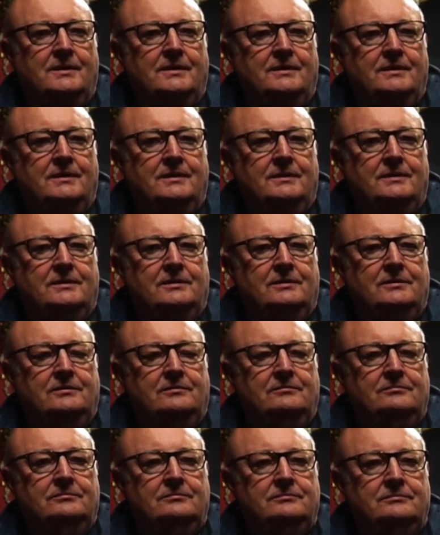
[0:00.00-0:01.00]

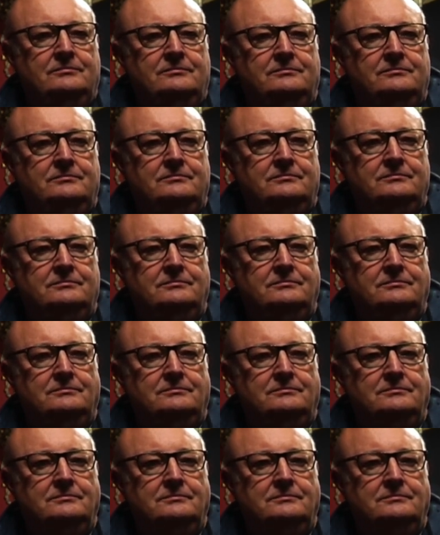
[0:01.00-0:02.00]

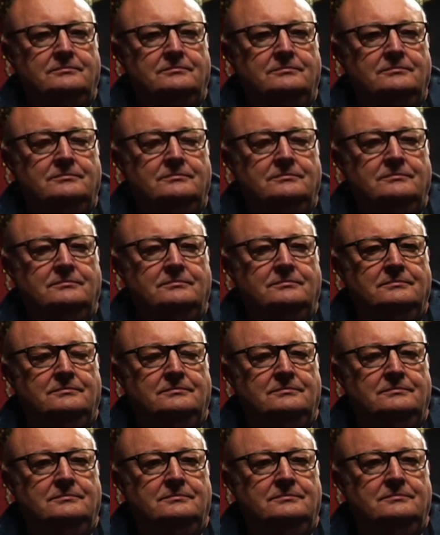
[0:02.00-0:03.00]

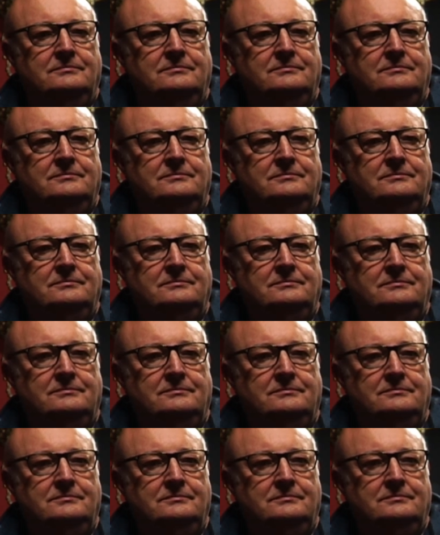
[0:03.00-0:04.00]

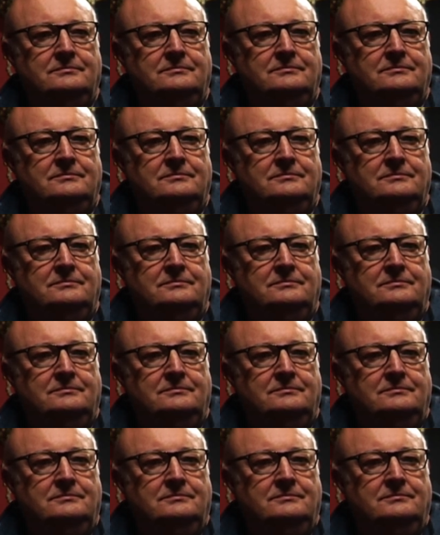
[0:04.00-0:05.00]

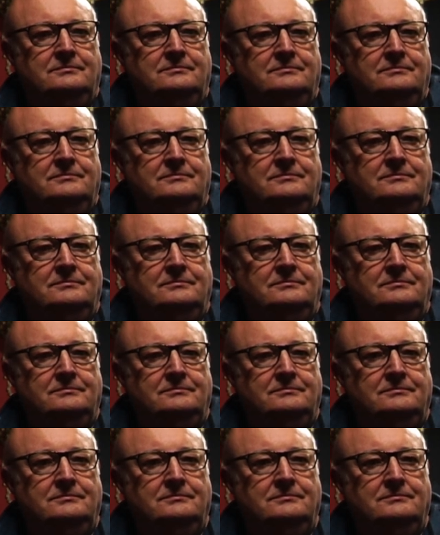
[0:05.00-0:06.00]

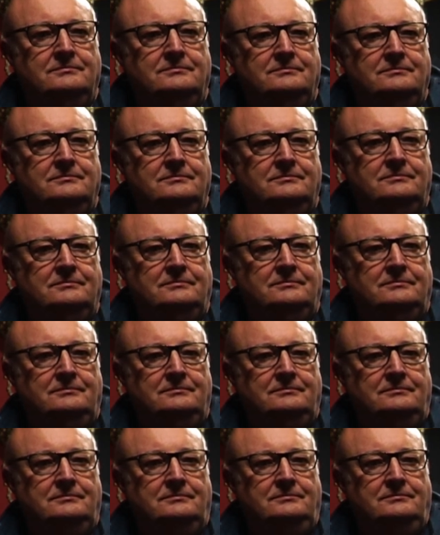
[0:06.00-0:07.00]

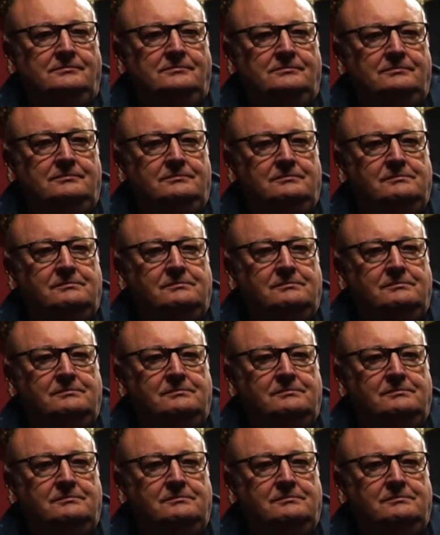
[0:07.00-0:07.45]
This person isn't speaking.